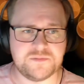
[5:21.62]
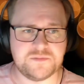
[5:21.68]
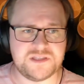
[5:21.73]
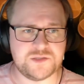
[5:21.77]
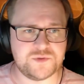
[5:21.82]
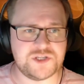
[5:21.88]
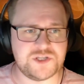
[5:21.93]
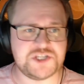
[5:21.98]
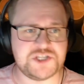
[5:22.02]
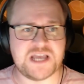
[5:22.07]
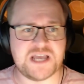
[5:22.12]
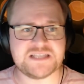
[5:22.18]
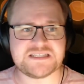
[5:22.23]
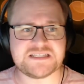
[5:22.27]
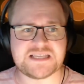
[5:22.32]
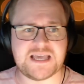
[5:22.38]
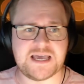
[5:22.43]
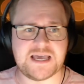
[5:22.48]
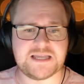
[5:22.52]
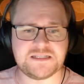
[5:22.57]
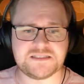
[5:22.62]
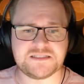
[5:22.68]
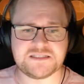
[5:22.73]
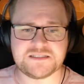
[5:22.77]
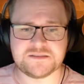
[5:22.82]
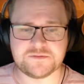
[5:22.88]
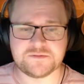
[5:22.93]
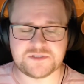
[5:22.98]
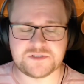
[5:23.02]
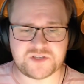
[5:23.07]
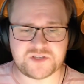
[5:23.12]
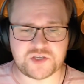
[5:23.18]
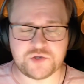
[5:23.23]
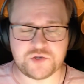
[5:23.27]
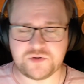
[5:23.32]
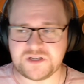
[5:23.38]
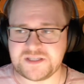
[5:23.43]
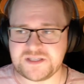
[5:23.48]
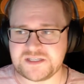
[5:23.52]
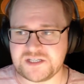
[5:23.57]
I mean, they were jazz cats. What's
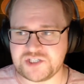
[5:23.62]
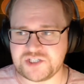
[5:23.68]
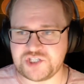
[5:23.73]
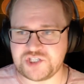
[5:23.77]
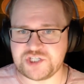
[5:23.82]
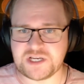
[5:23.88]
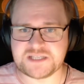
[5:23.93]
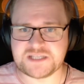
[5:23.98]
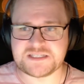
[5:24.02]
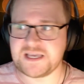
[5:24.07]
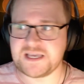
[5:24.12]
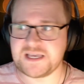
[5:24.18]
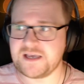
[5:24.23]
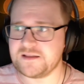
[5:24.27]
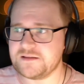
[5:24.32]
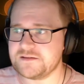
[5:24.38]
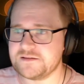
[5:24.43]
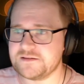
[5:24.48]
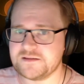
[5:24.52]
cooler than a jazz cat?